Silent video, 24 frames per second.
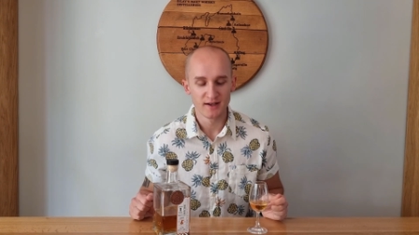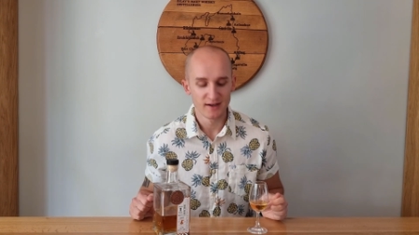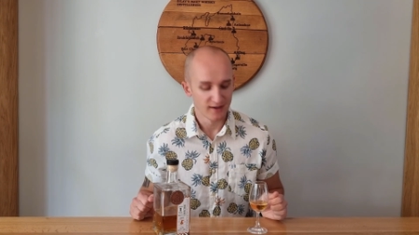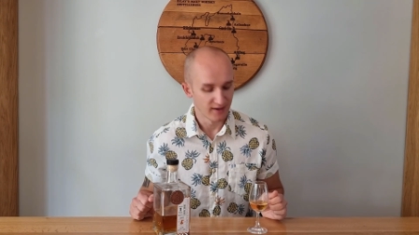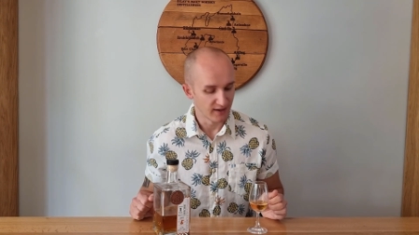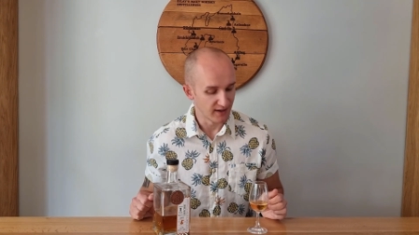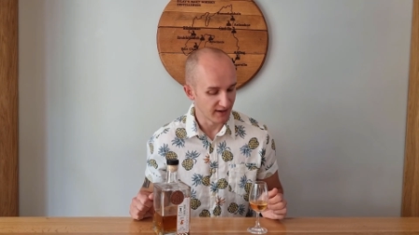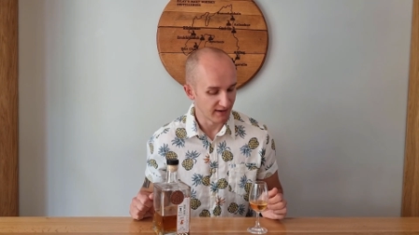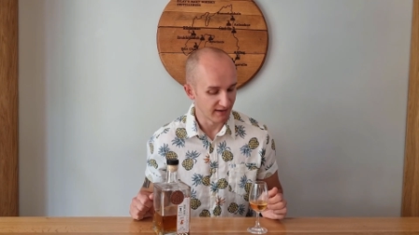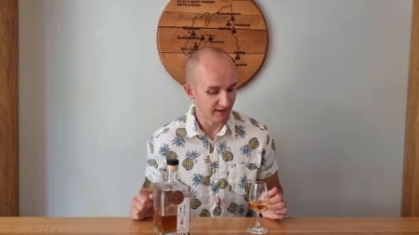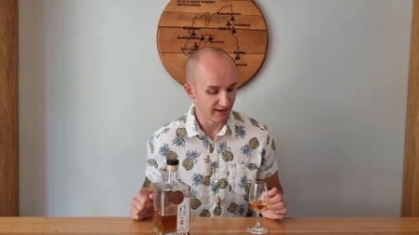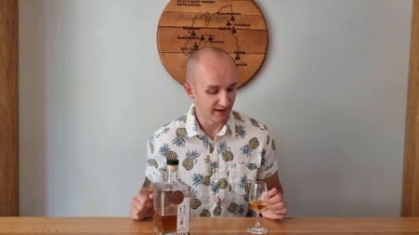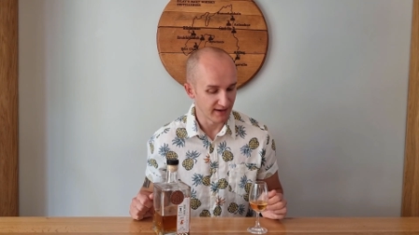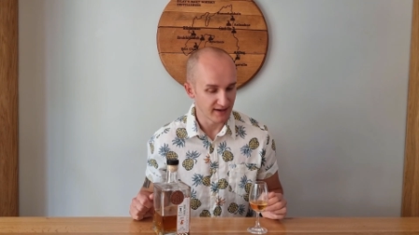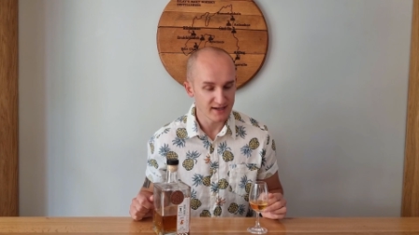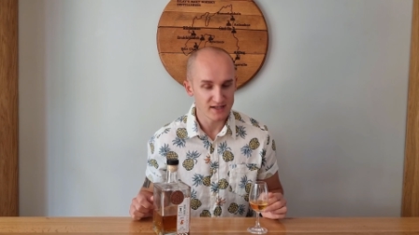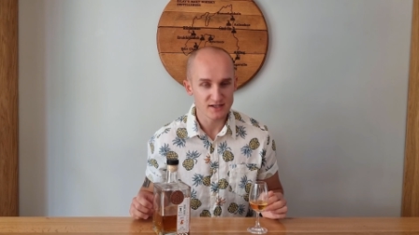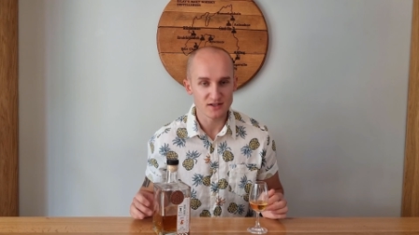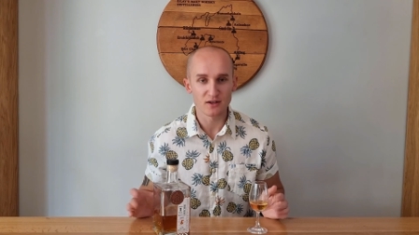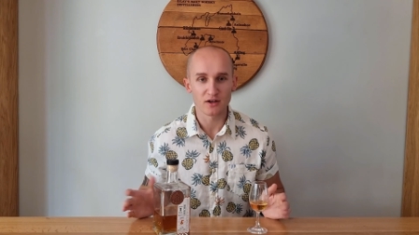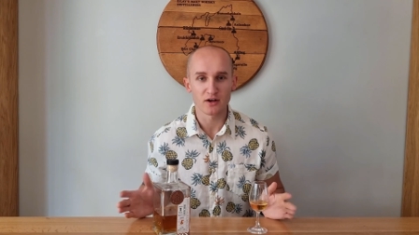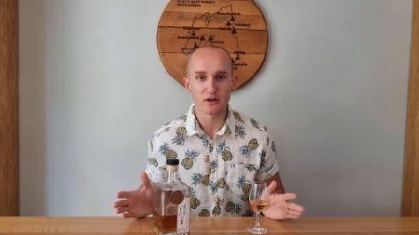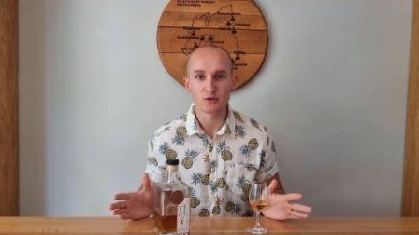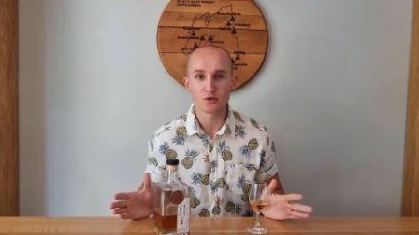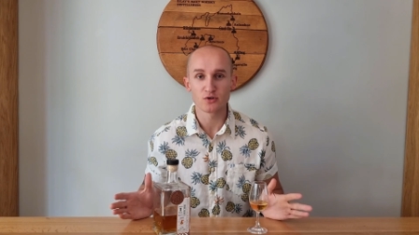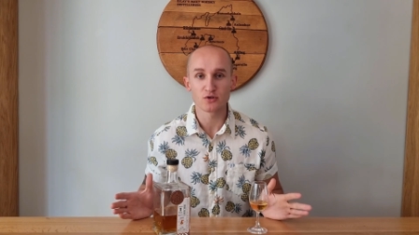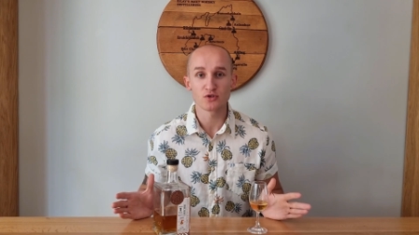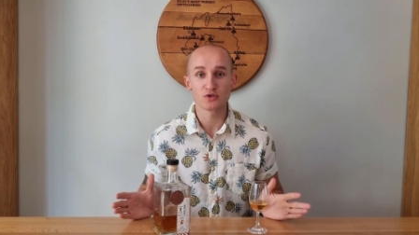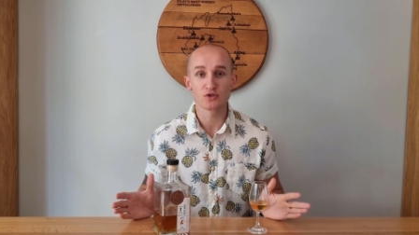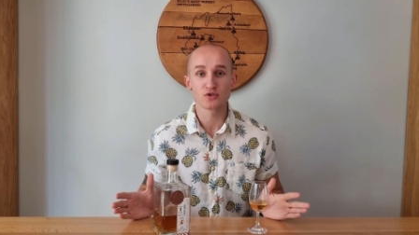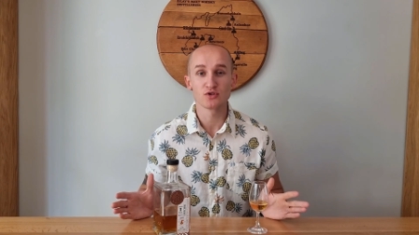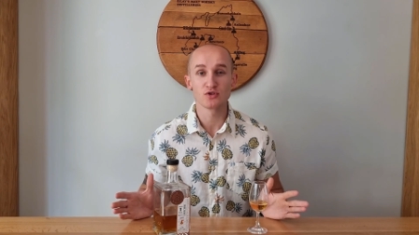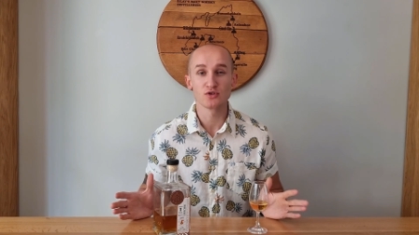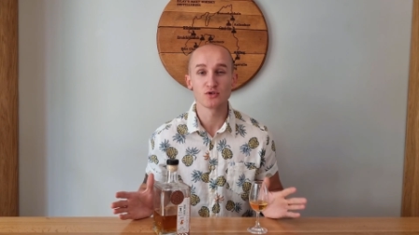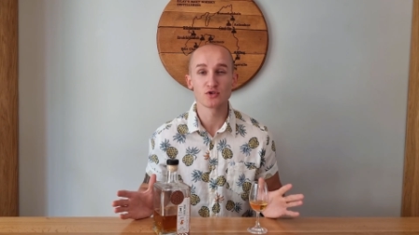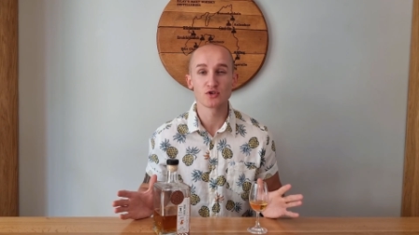Uh, he's another
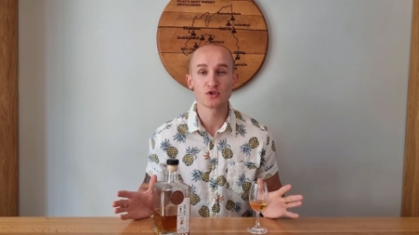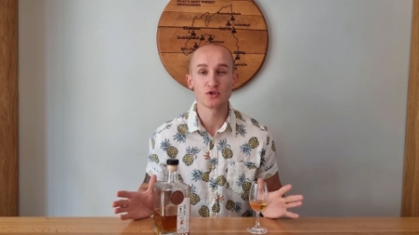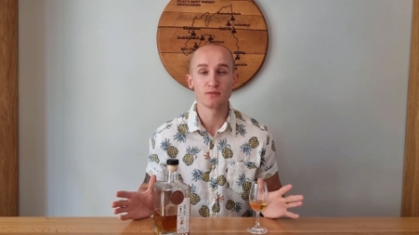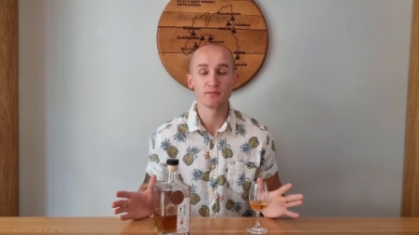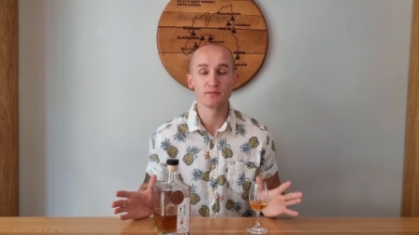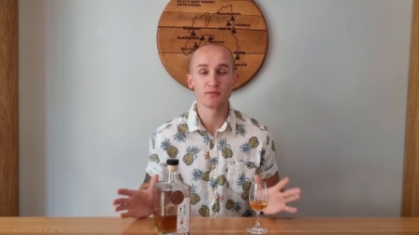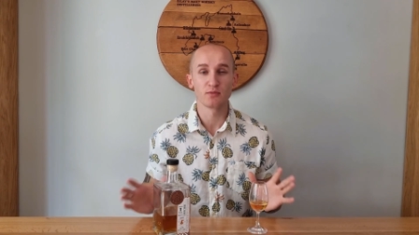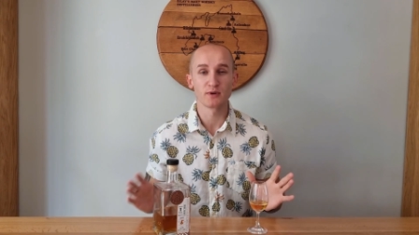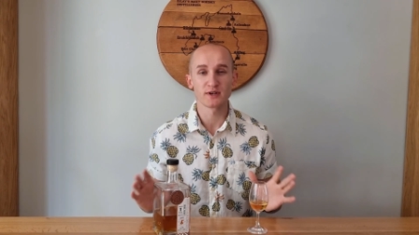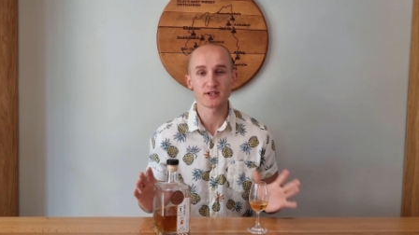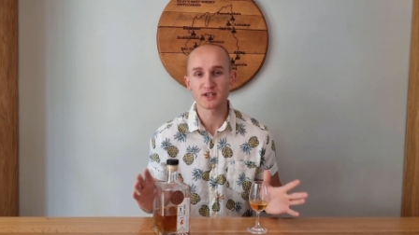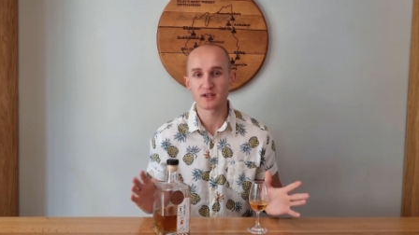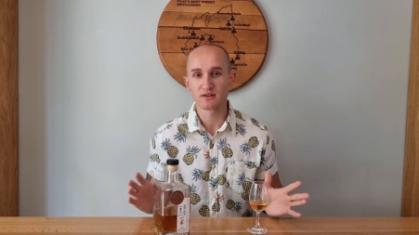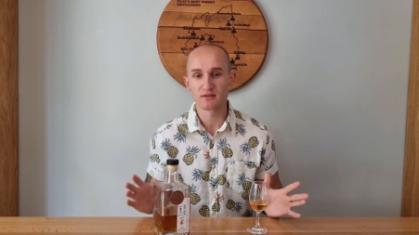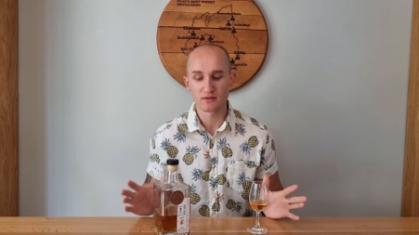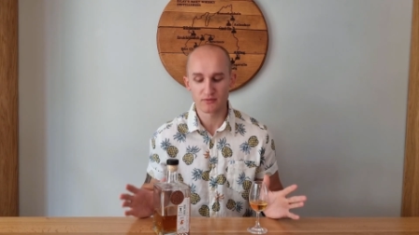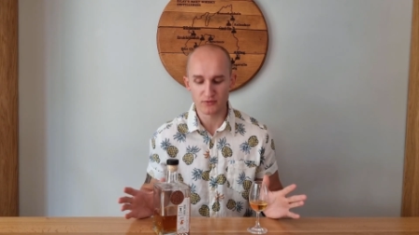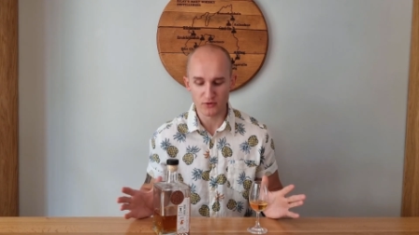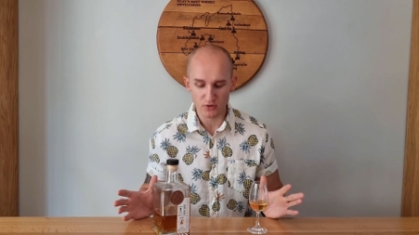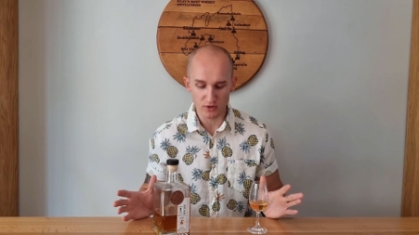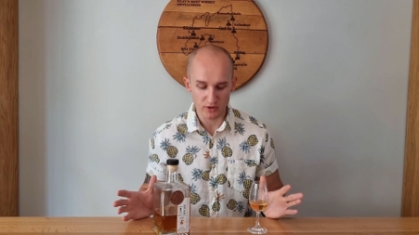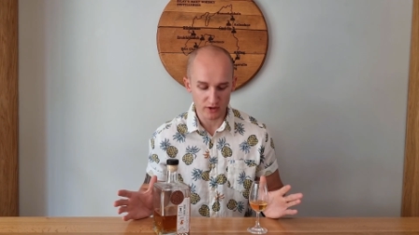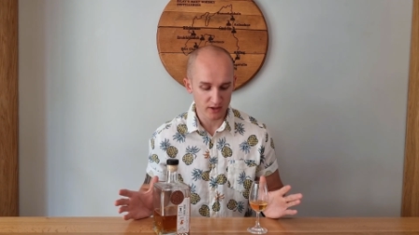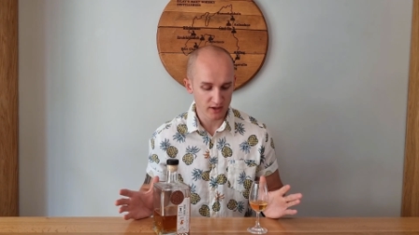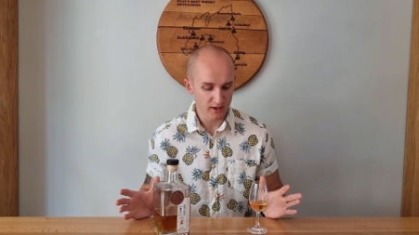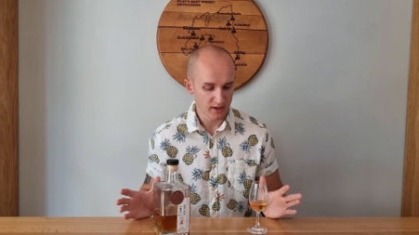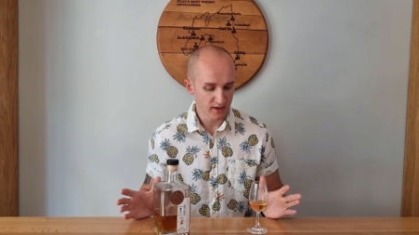YouTube whiskey reviewer